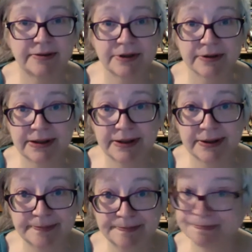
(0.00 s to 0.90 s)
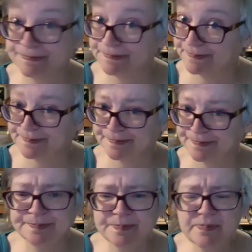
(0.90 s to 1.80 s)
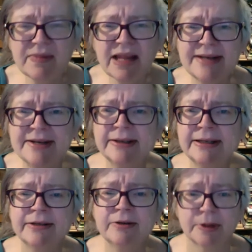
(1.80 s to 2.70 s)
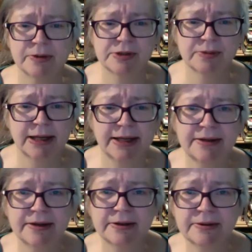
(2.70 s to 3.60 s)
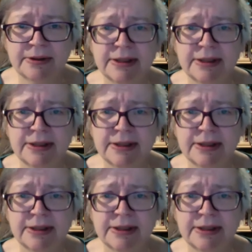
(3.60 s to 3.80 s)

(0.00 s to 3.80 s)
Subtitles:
during them. Not in a gross way, though.